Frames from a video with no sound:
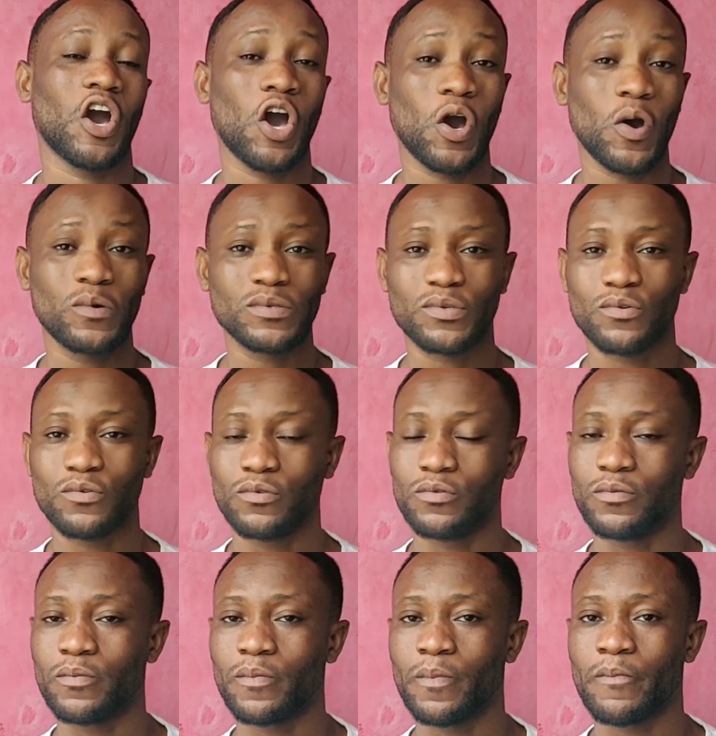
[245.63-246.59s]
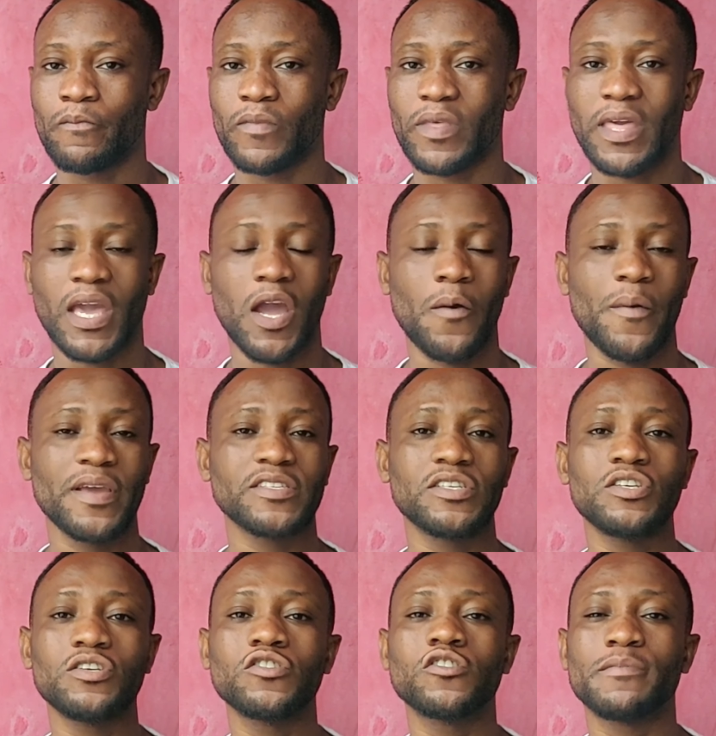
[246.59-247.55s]
Also,
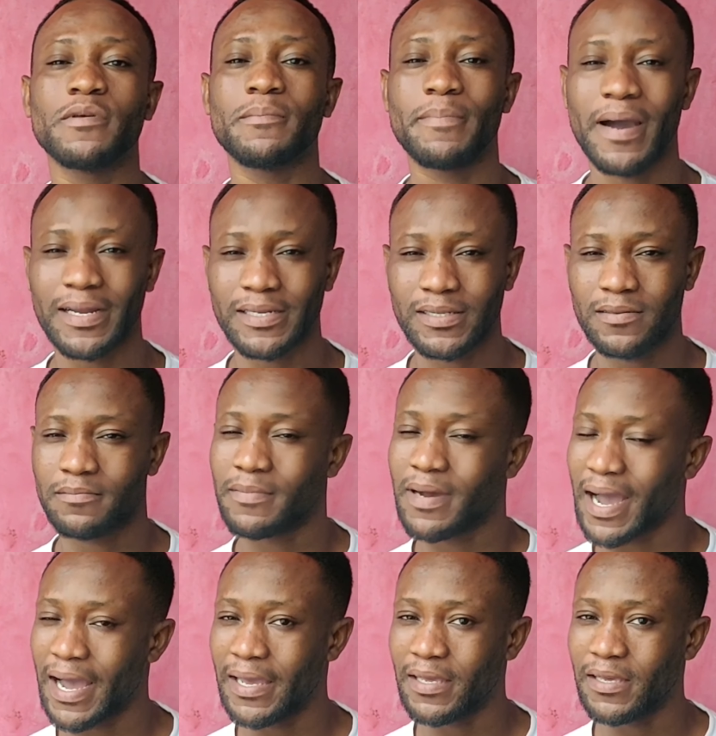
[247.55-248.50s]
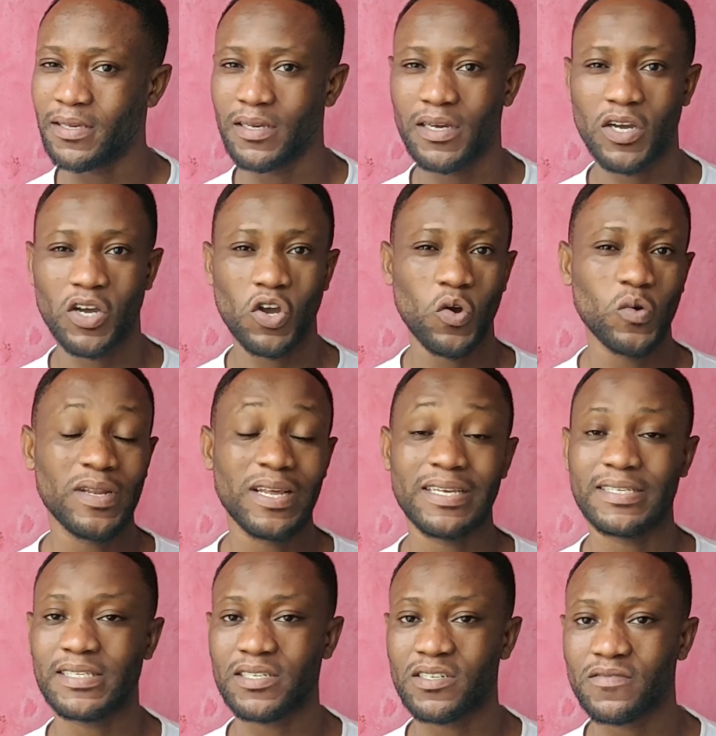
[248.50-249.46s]
currency used to be backed by gold
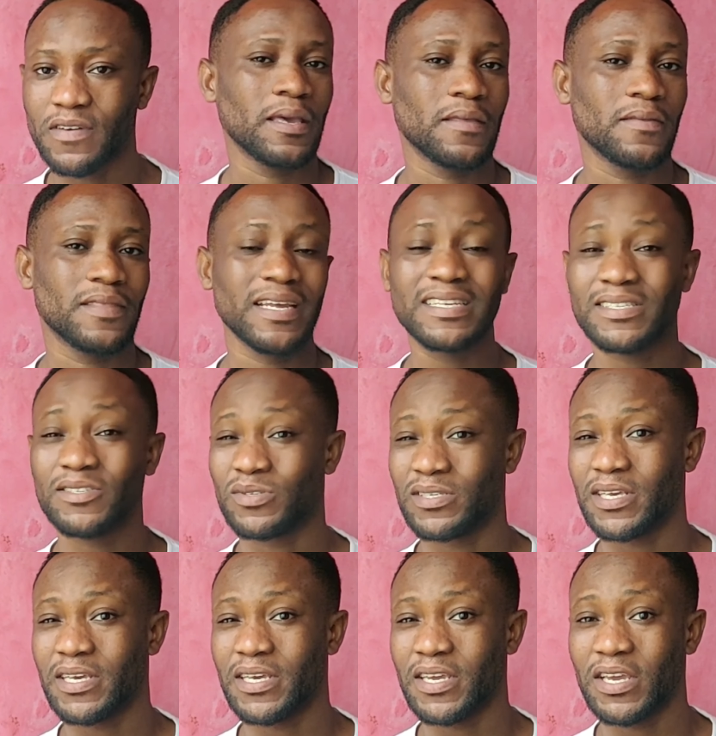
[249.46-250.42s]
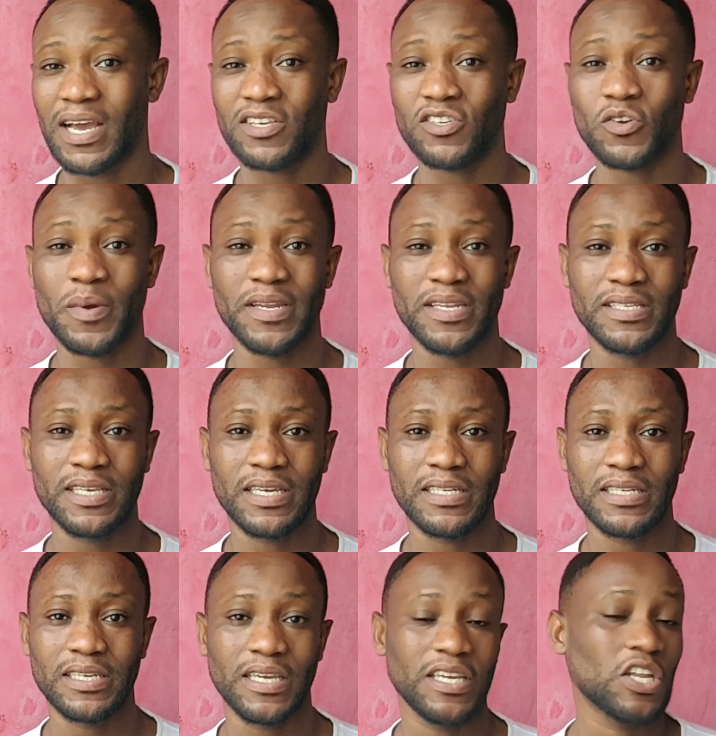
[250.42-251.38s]
and silver. That is to say, as already
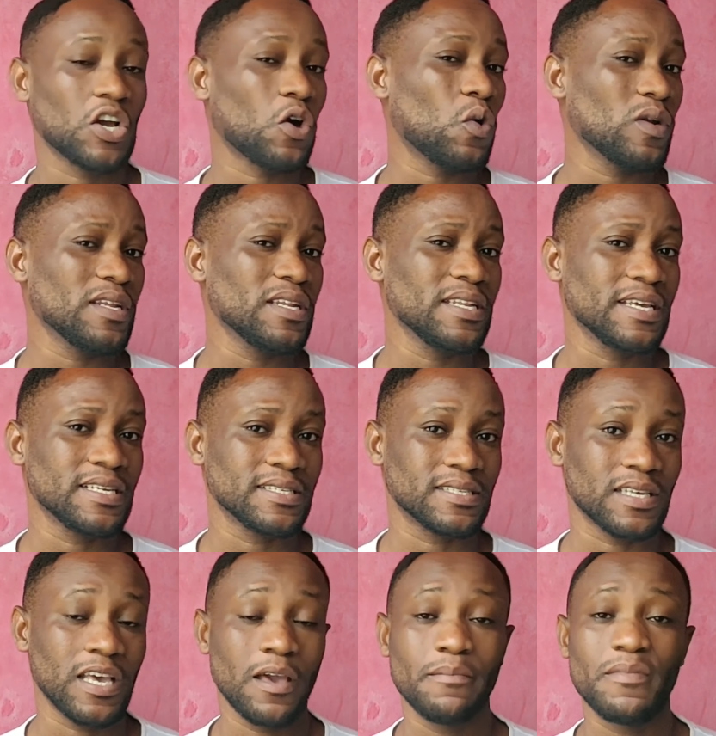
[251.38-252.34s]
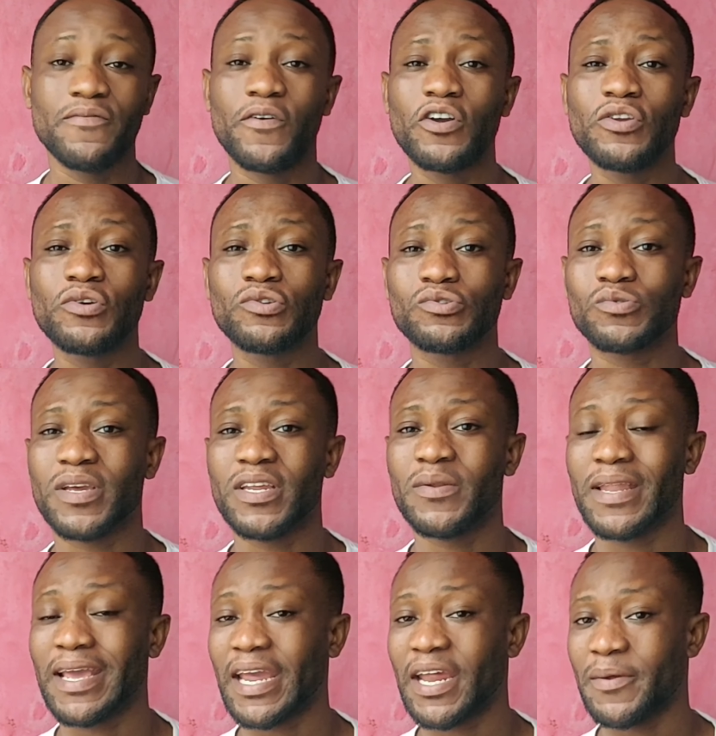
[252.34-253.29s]
said, in the olden days, before you could trade
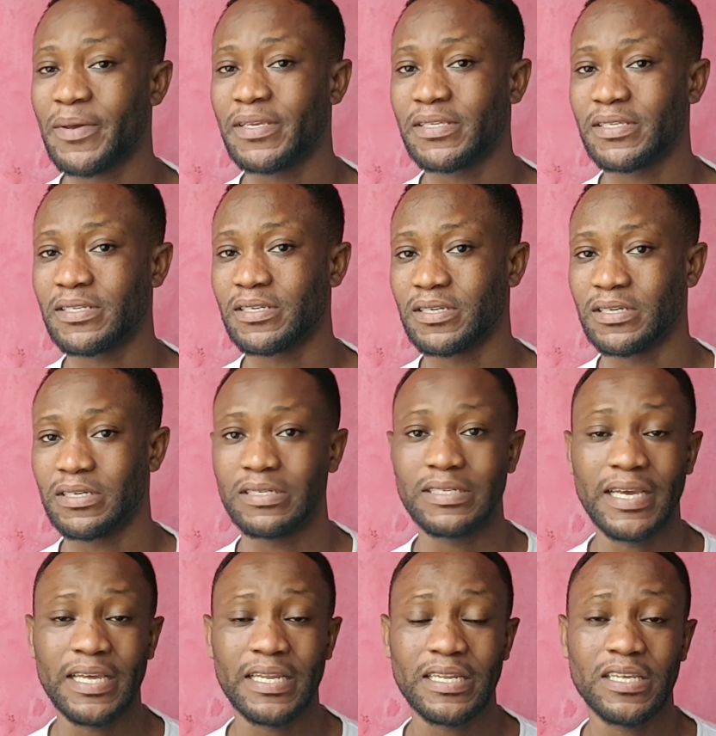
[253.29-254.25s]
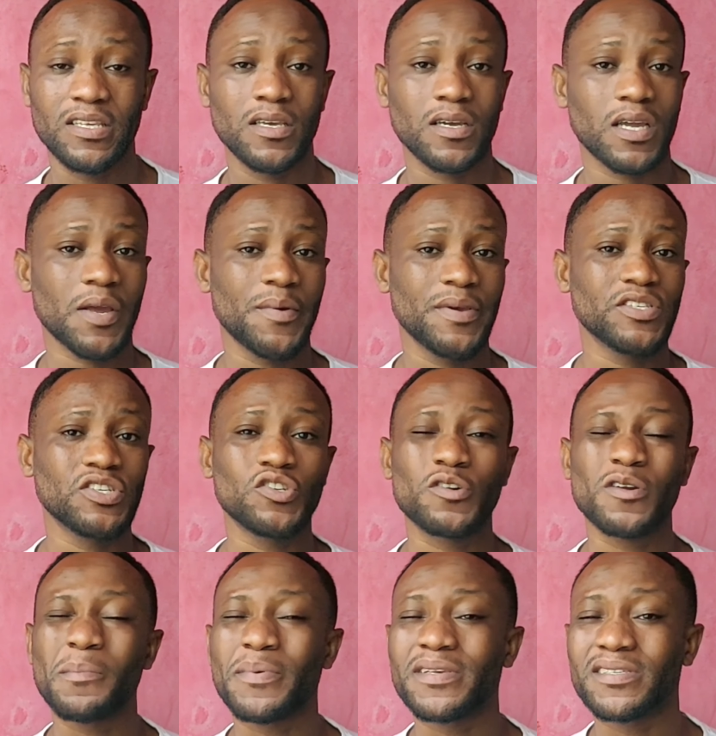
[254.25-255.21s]
with a currency, then your currency should
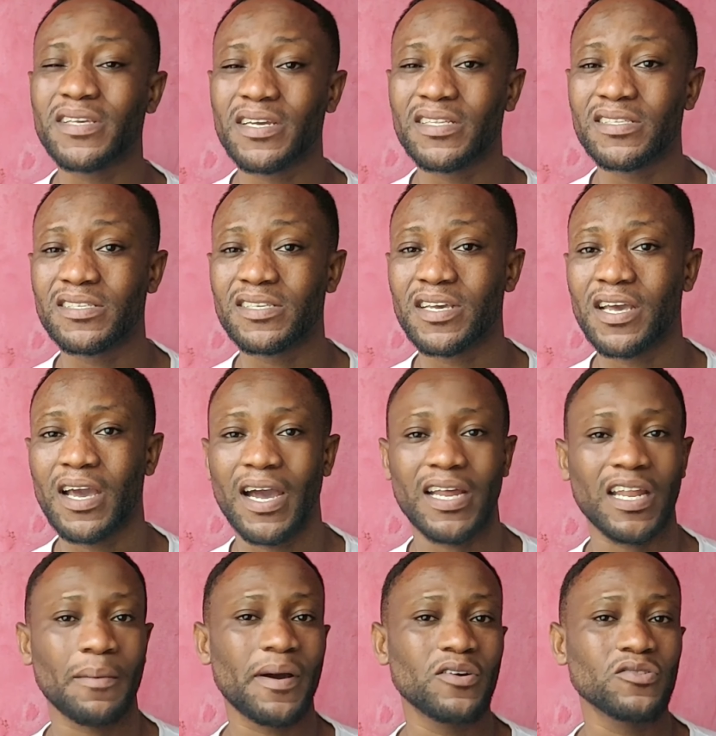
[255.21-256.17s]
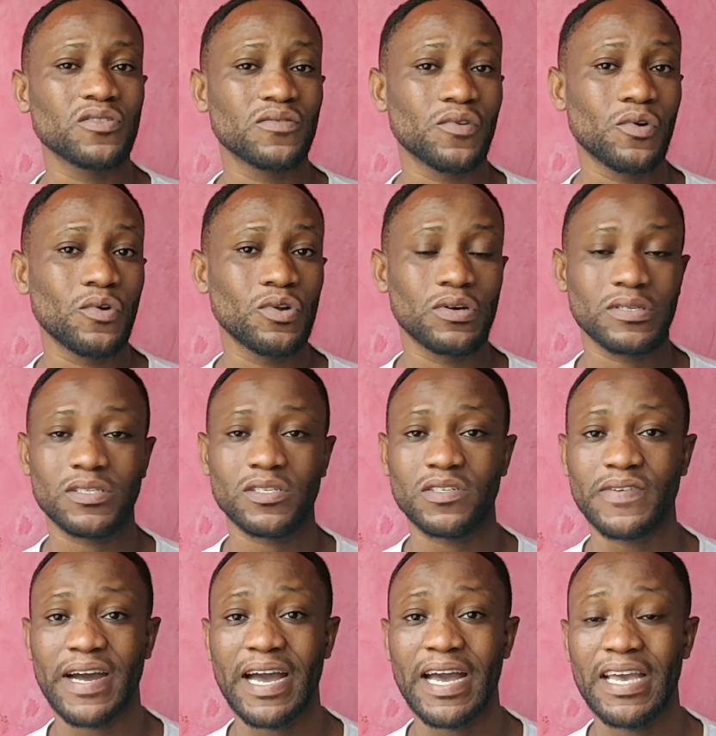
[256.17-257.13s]
represent an amount of gold or
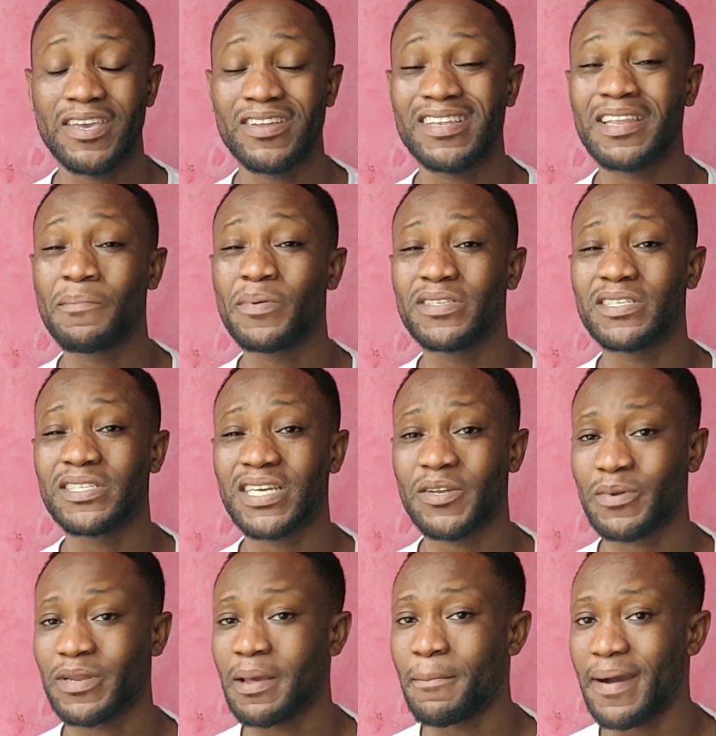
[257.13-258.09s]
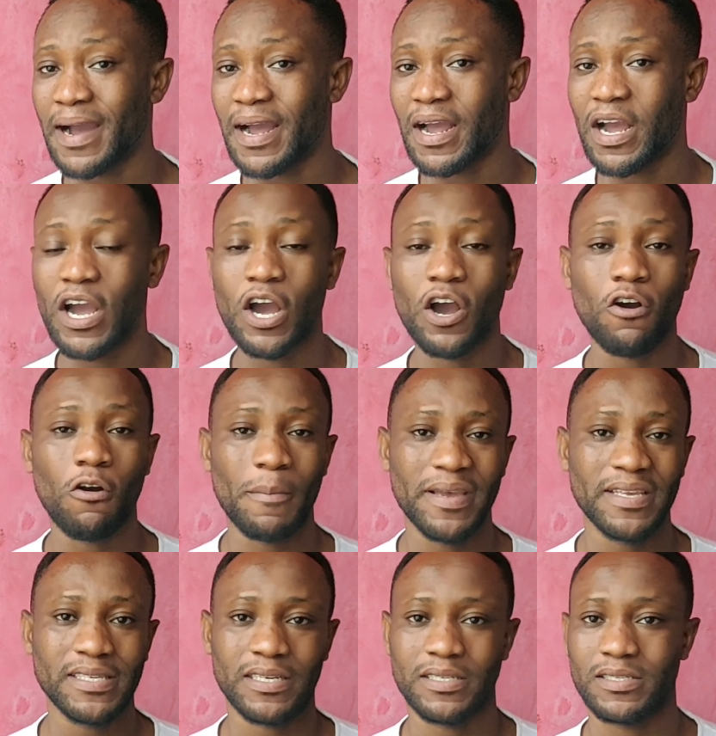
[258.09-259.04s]
silver you deposited with a bank or
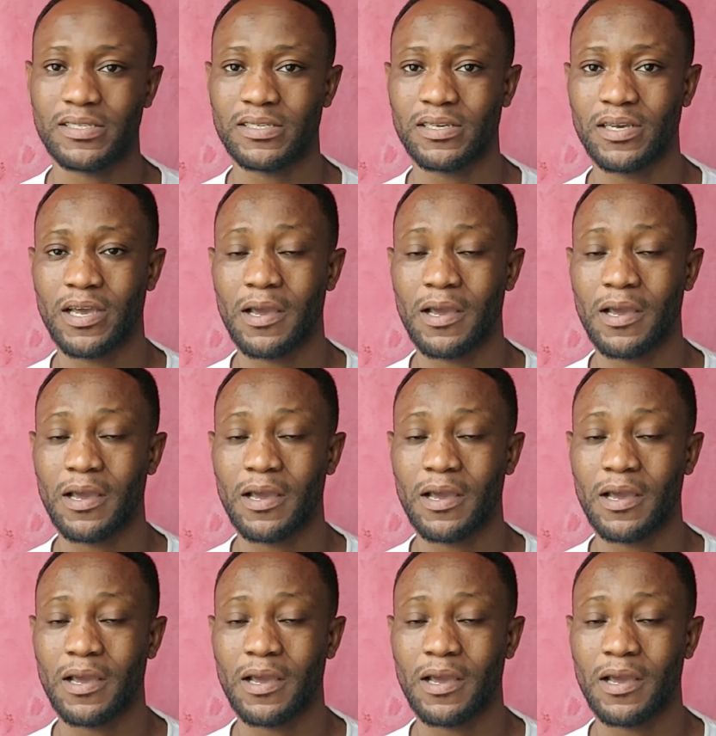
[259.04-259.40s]
merchant.